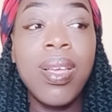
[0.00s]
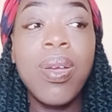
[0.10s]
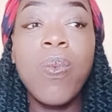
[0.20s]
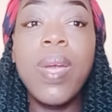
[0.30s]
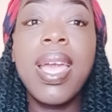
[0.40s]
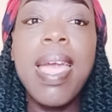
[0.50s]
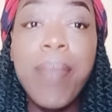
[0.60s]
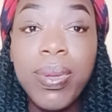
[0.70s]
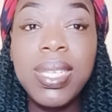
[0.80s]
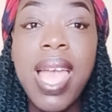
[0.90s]
We came
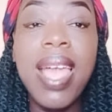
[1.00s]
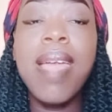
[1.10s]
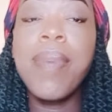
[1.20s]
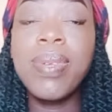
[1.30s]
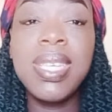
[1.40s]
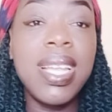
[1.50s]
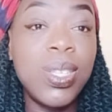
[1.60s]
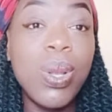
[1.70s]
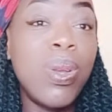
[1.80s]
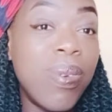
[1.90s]
out here. I came out here and
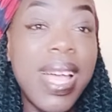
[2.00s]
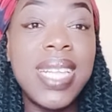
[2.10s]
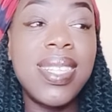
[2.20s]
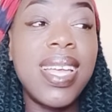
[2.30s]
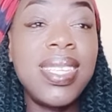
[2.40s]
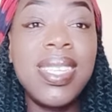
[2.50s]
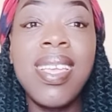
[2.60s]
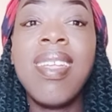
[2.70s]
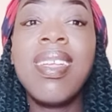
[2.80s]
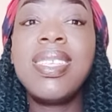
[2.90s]
told you guys that
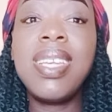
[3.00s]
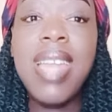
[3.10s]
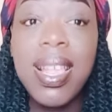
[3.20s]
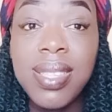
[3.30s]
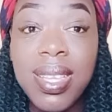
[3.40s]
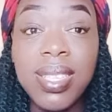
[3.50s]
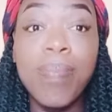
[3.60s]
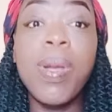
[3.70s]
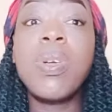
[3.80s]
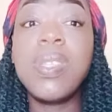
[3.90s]
she does this
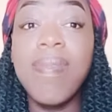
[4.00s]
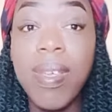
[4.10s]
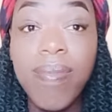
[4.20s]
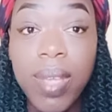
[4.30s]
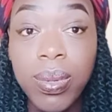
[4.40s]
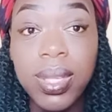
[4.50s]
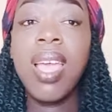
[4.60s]
because of the views.